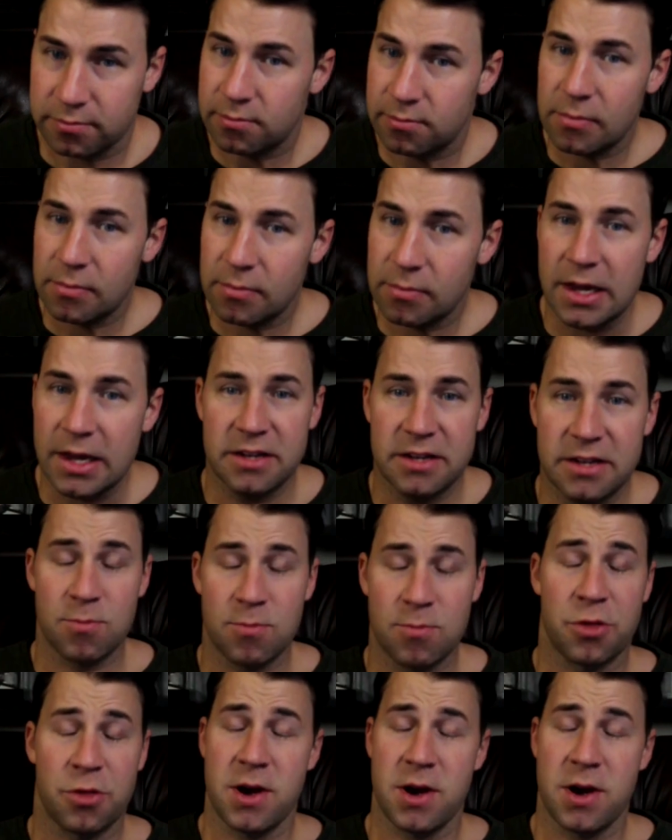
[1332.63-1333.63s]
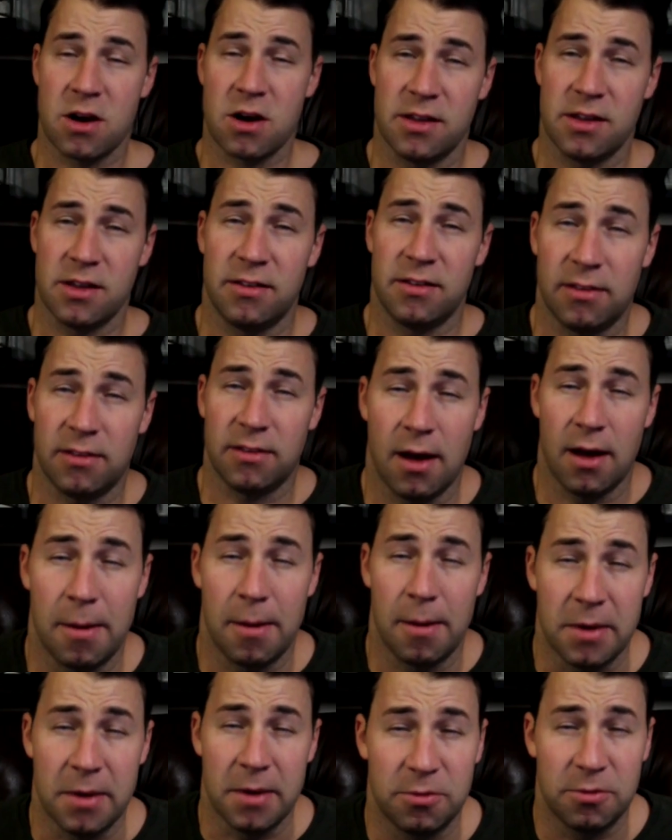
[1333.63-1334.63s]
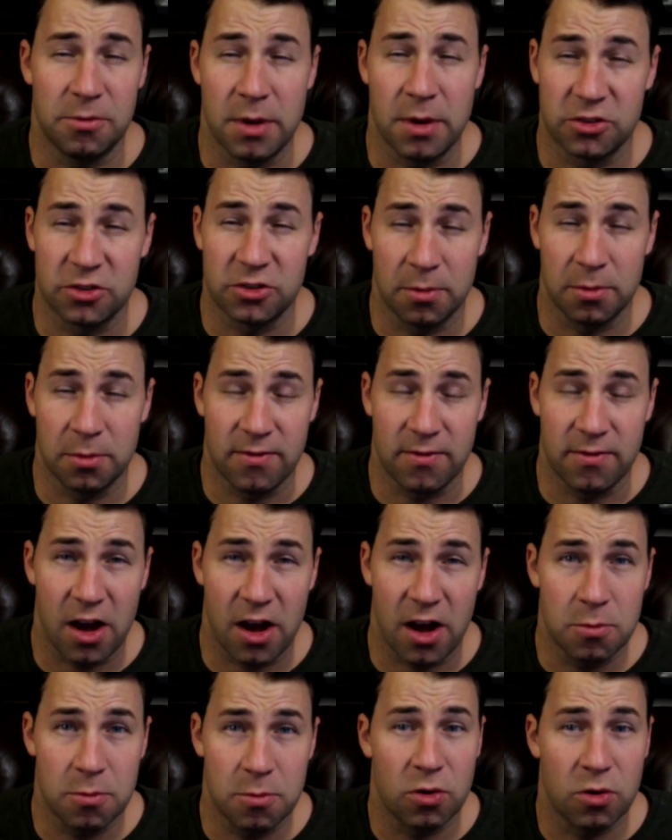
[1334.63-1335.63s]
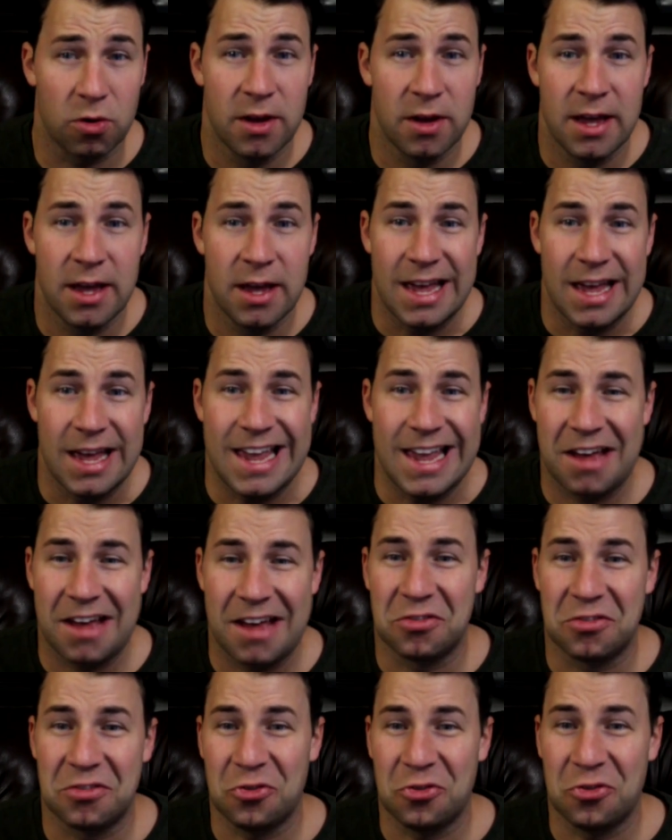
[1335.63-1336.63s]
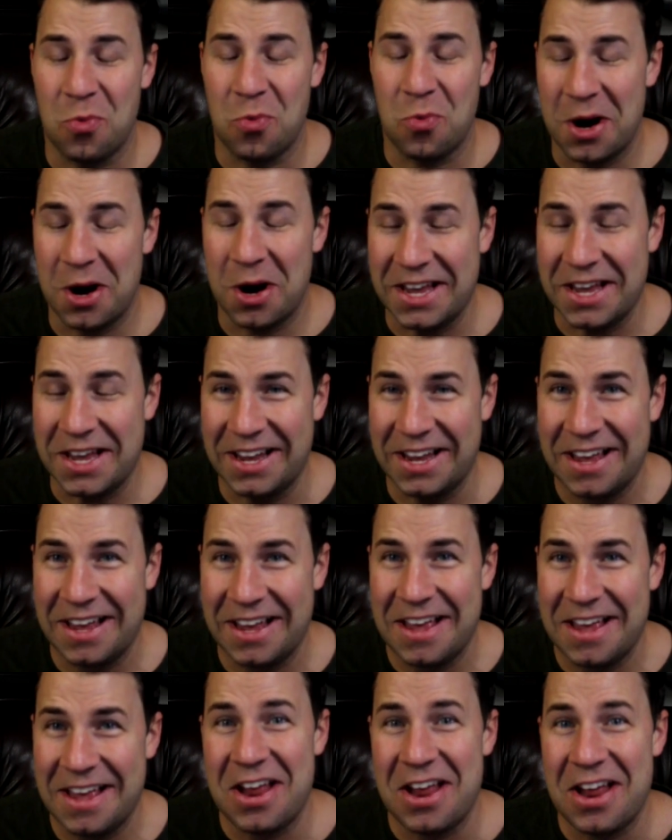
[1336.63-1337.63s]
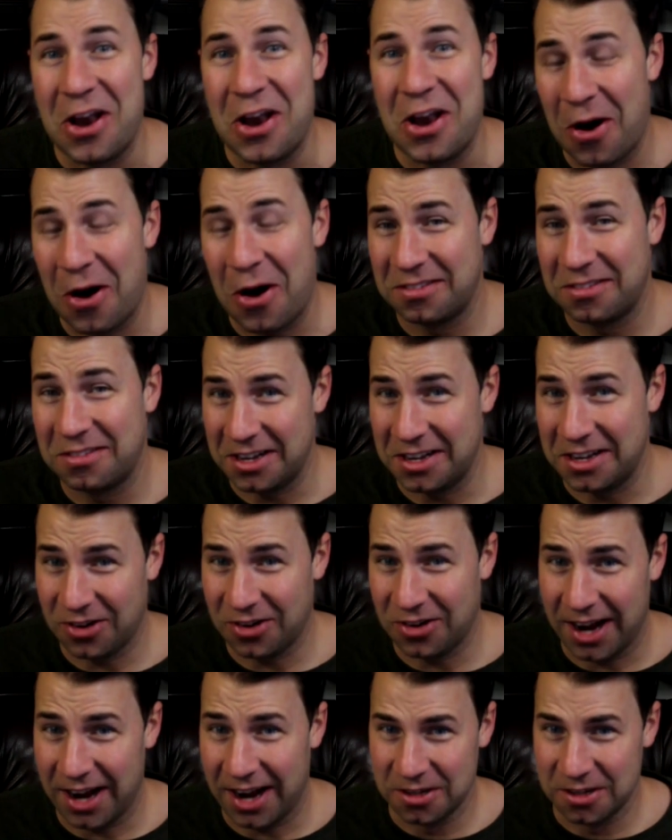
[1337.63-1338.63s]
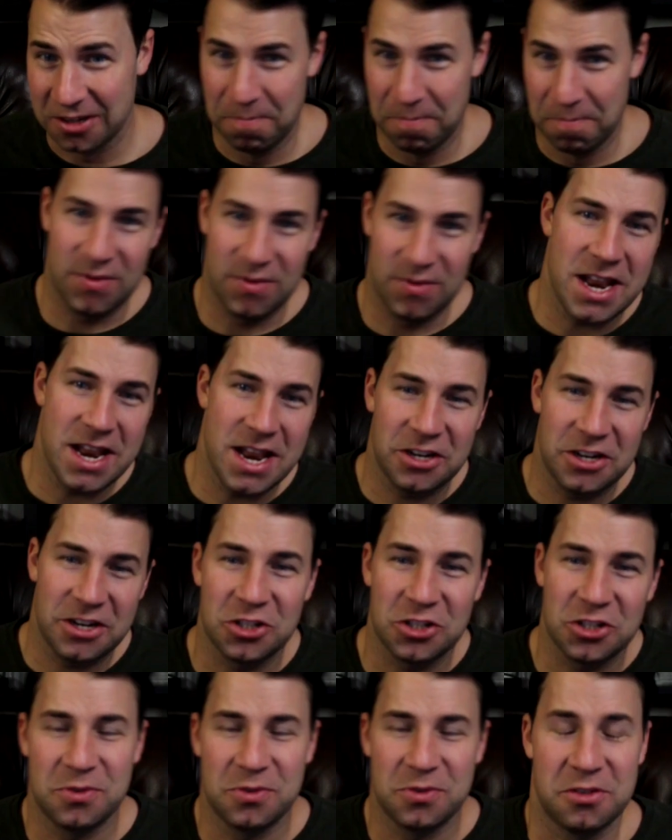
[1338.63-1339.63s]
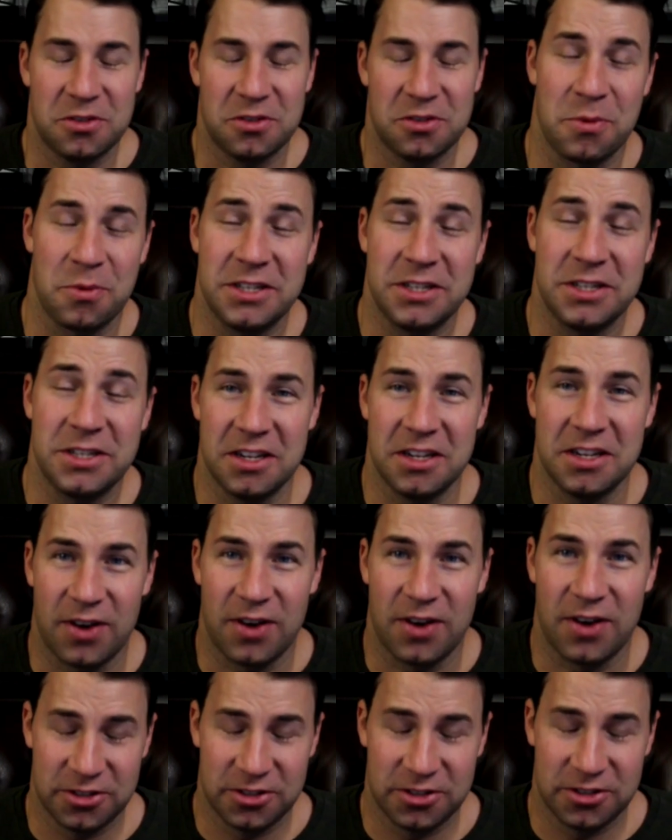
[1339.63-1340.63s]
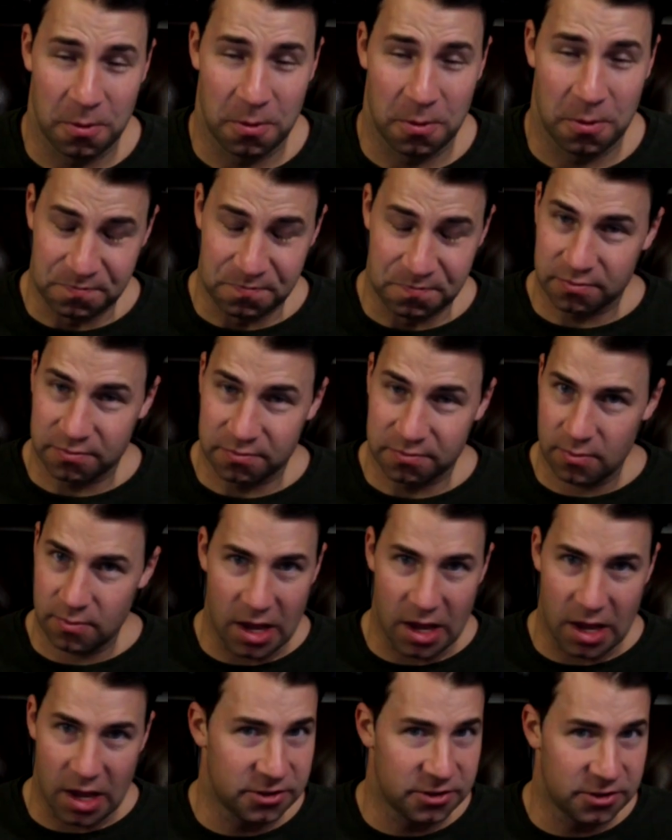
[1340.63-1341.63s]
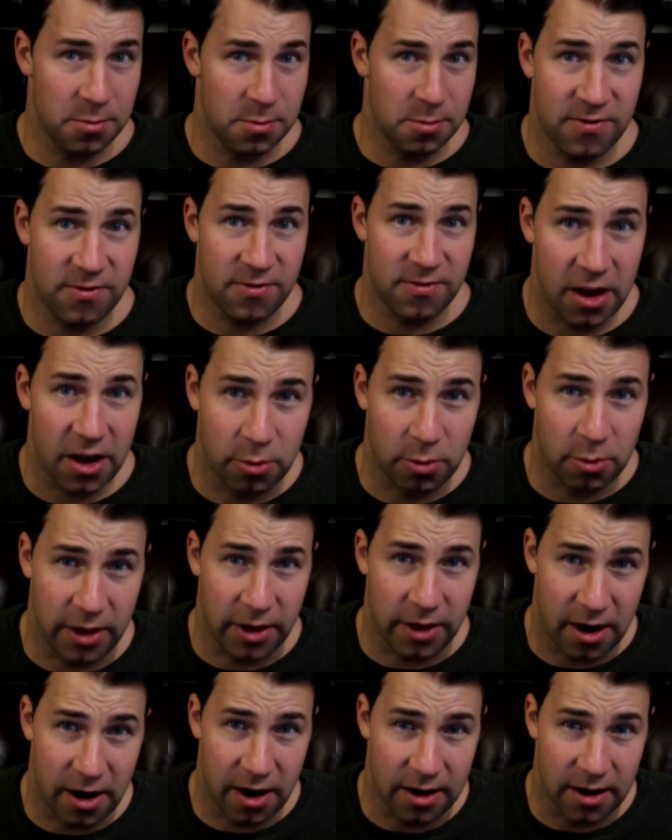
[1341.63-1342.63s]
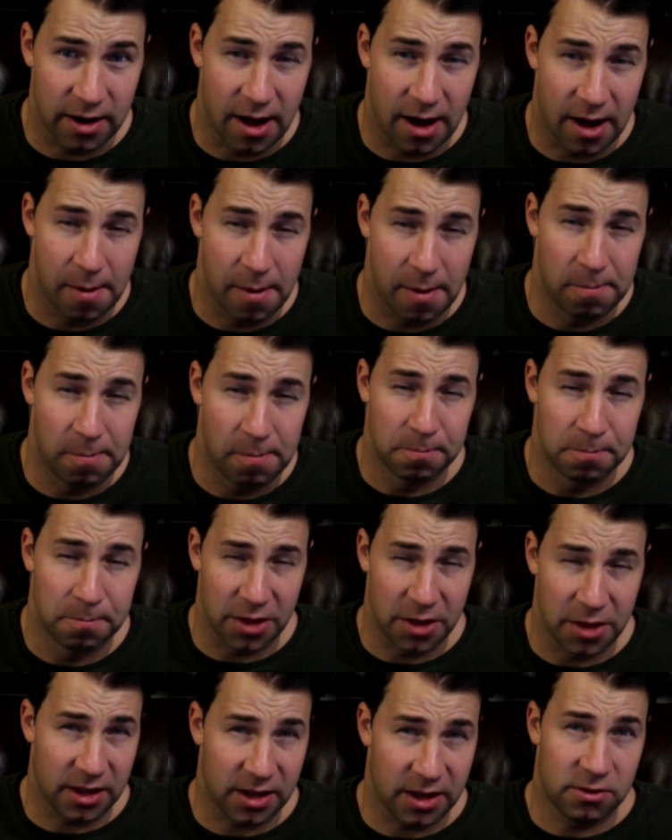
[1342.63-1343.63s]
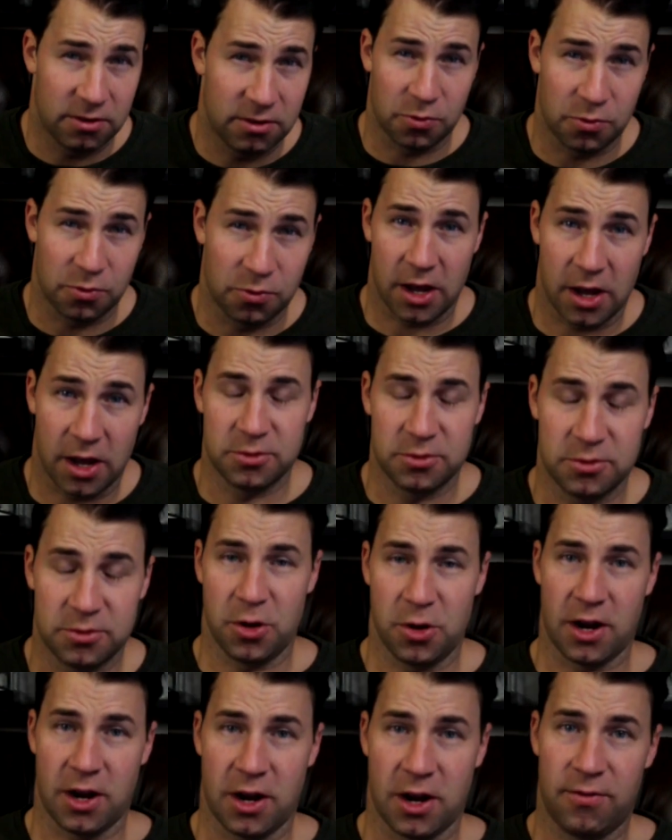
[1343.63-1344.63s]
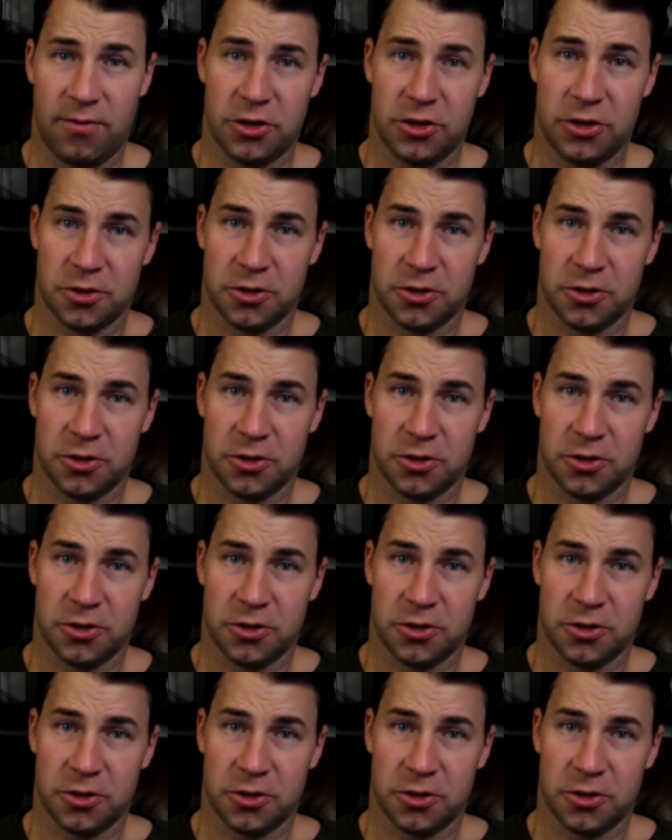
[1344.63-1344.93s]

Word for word: he's number three on our list. Um, he's been extremely valuable. He has 20 non city tracks in addition to his three city tracks. So, extremely valuable there. Um, I think just when it comes to pure coverage,